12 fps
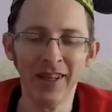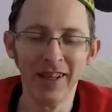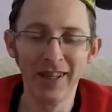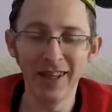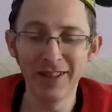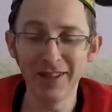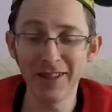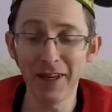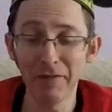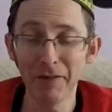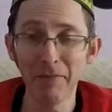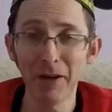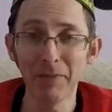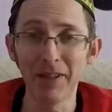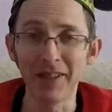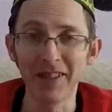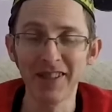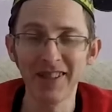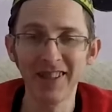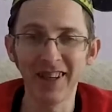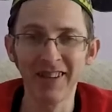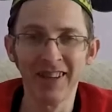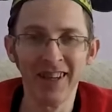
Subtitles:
I just love the Muppets, you know,